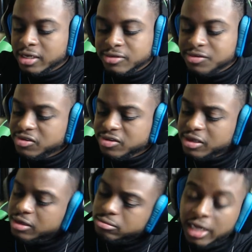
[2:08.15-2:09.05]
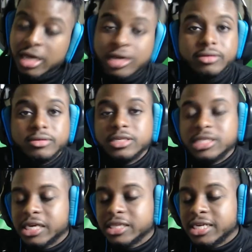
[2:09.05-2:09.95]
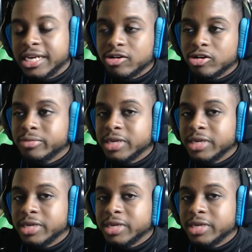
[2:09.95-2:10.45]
And I was just like, and not not the counter